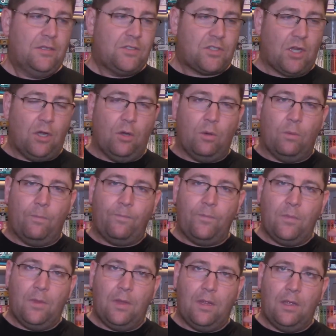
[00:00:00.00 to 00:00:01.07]
So,
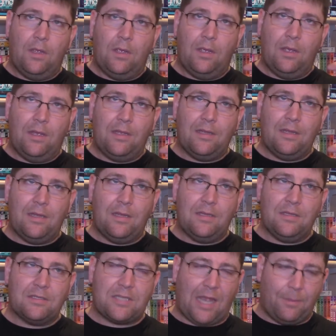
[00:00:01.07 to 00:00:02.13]

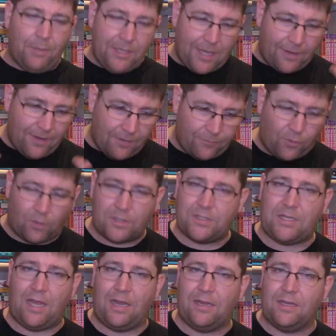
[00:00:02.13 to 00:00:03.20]
Sablier, of course,
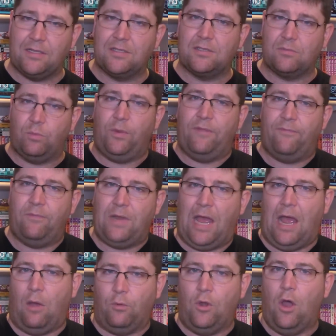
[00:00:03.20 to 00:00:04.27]
then is, we
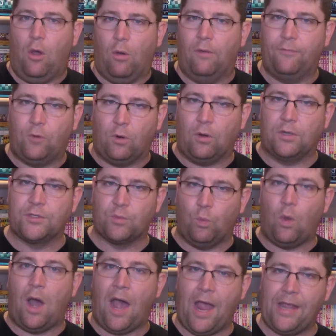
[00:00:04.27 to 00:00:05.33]
now know, of course,
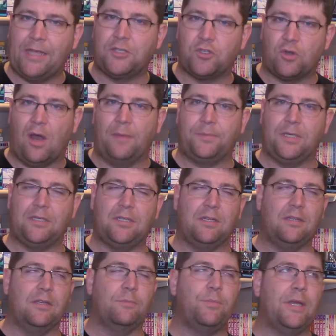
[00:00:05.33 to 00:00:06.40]
why it dropped
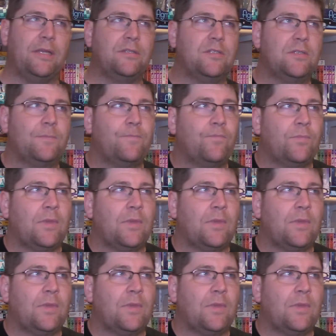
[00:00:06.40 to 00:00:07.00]
into the abyss